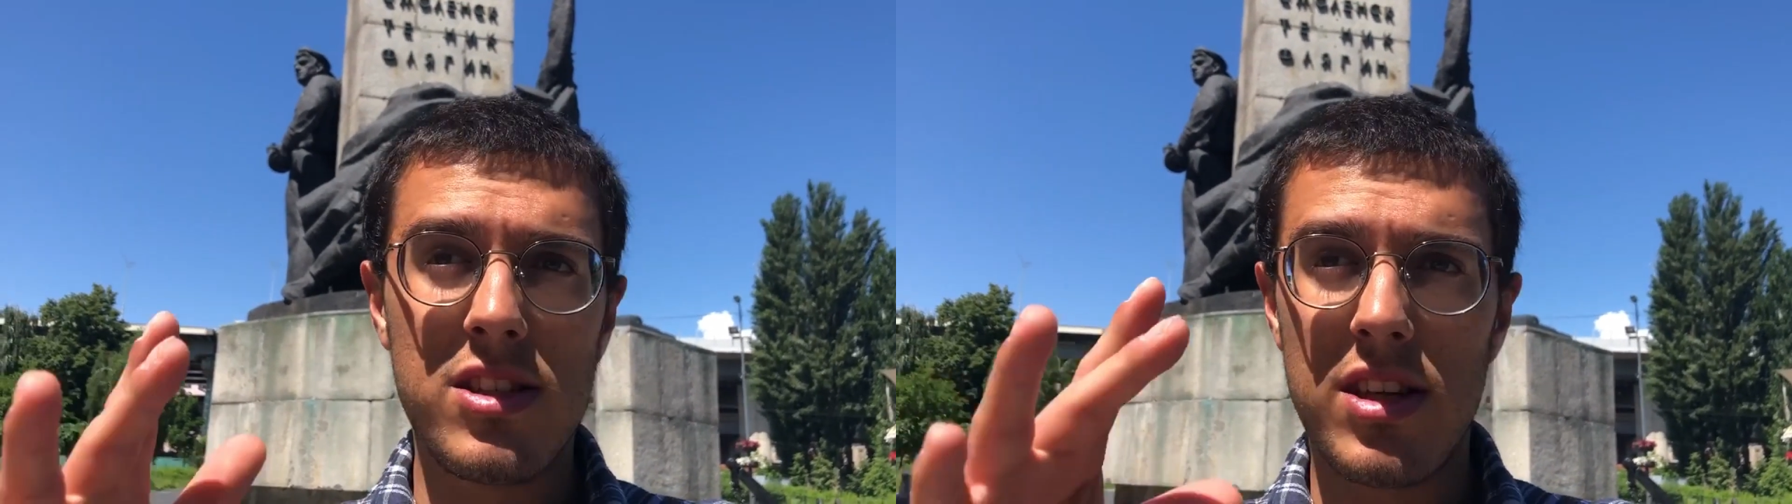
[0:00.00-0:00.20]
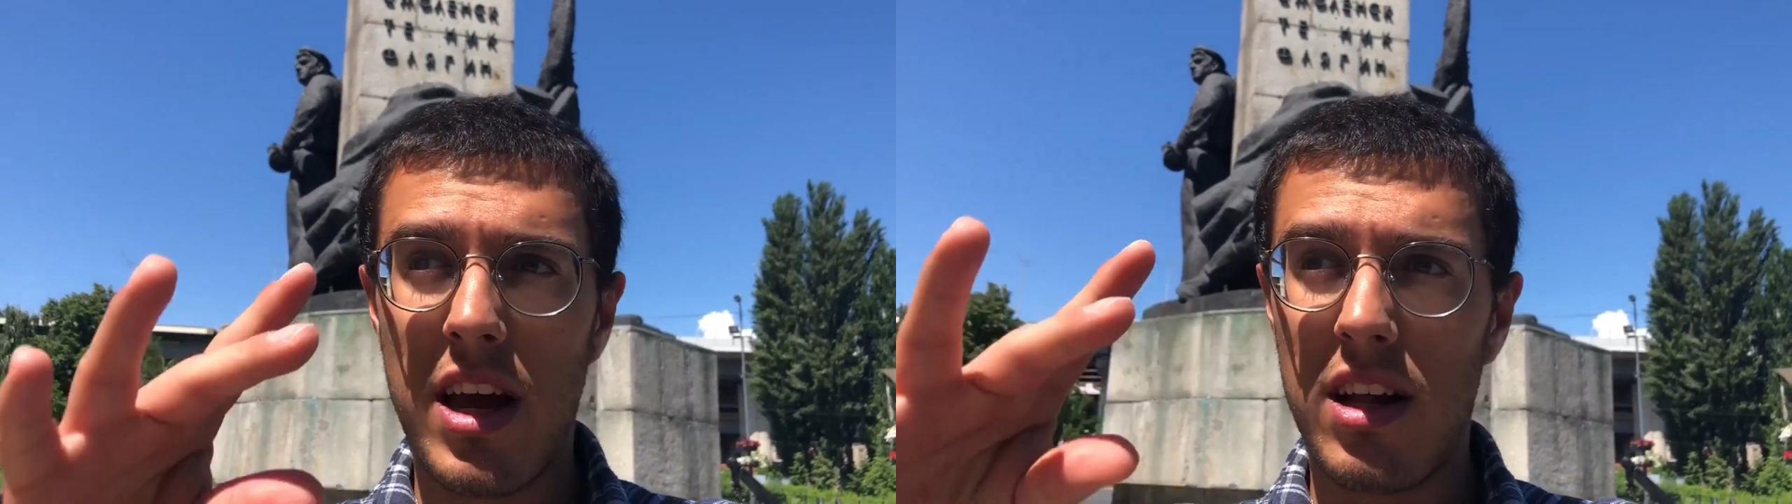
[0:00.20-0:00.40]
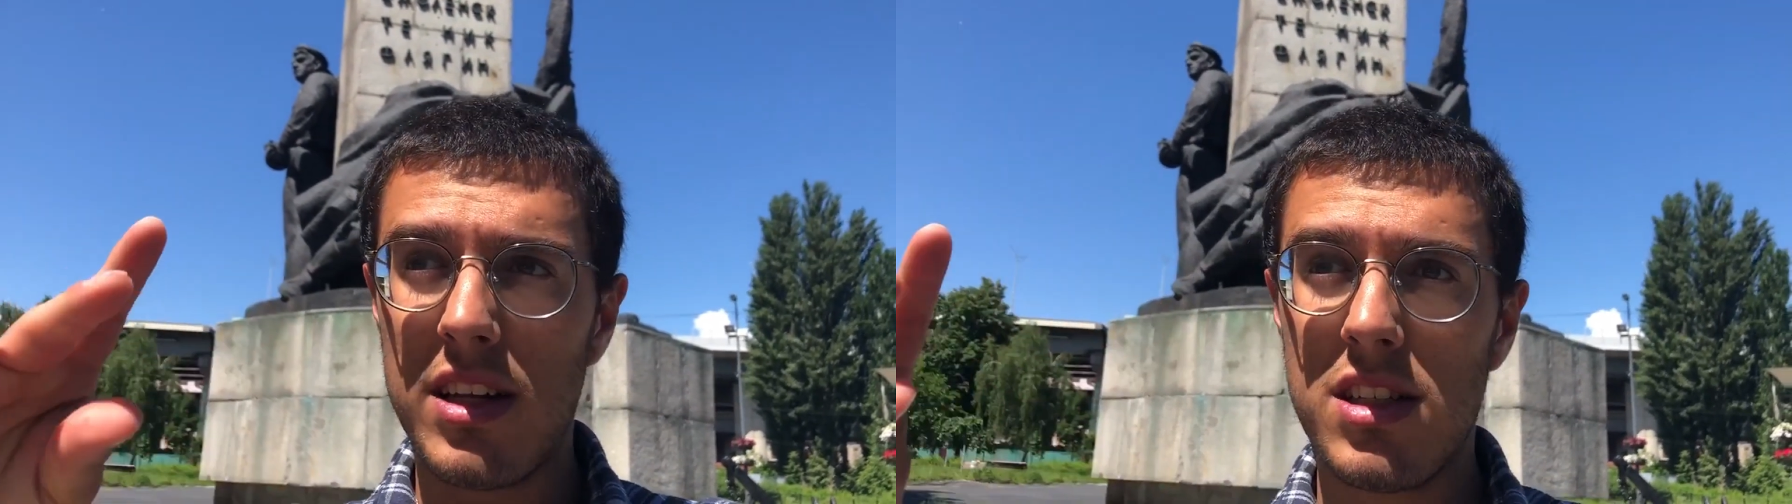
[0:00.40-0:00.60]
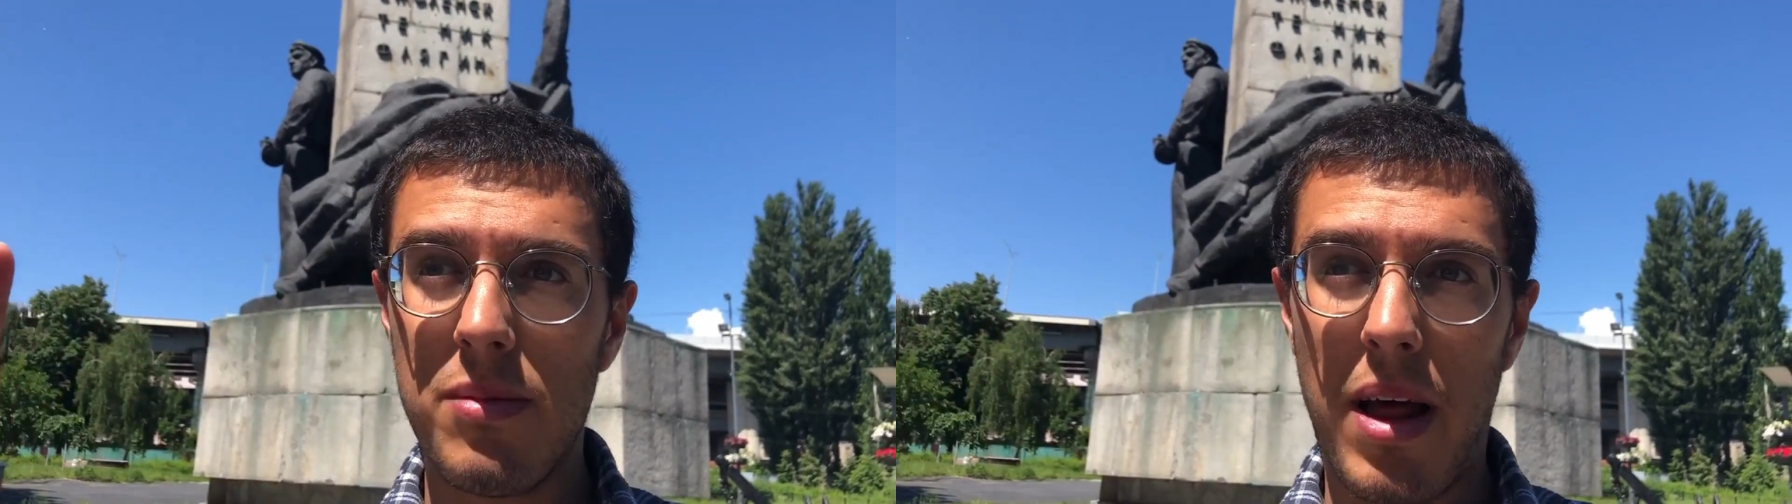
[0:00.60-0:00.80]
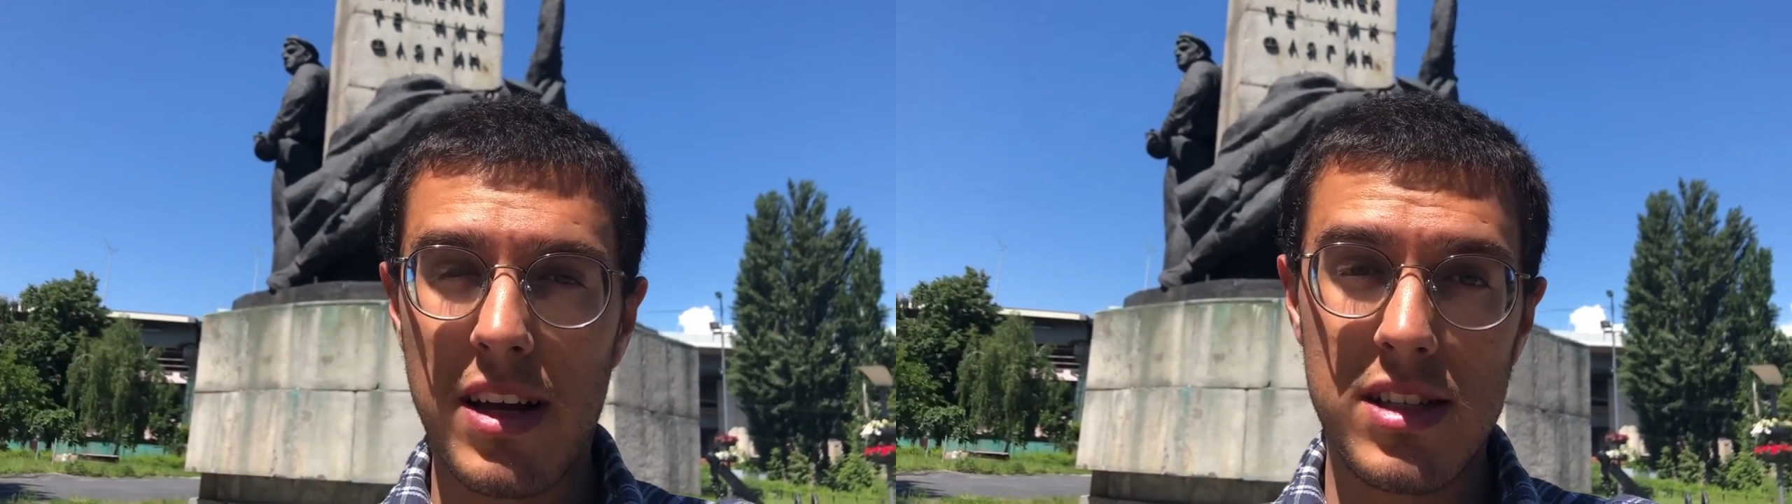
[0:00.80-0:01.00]
sail into the
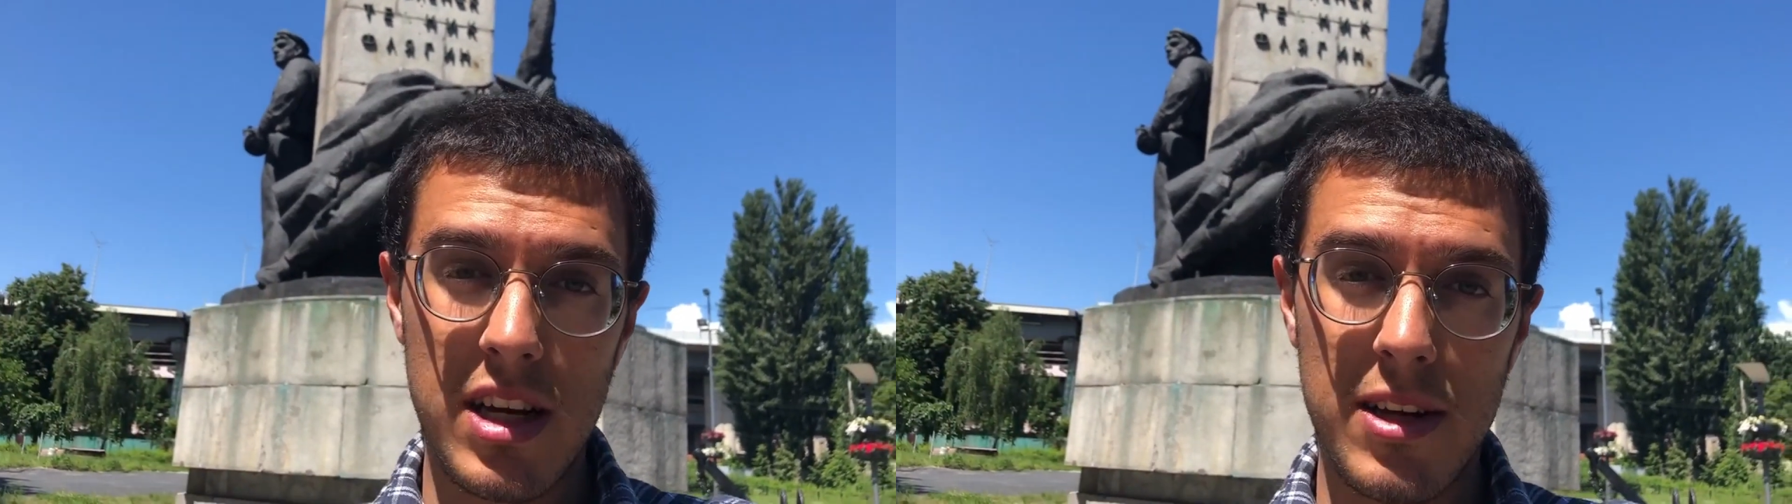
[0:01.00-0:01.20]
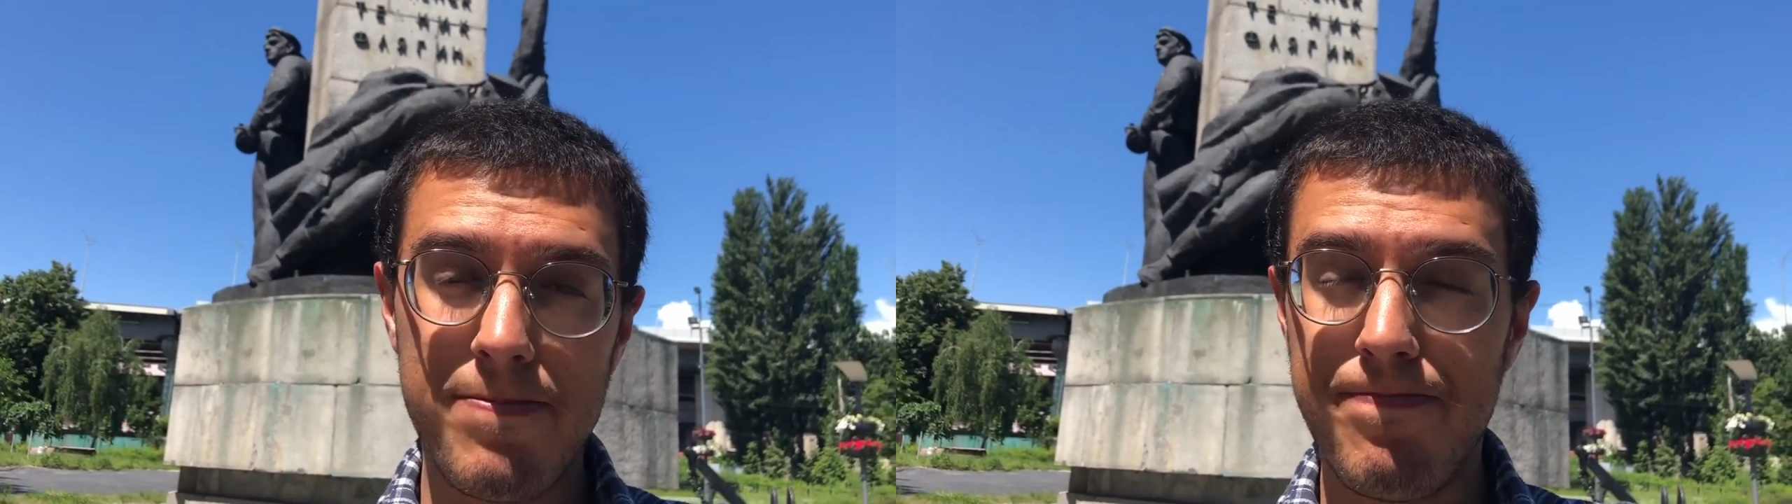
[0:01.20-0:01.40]
Black Sea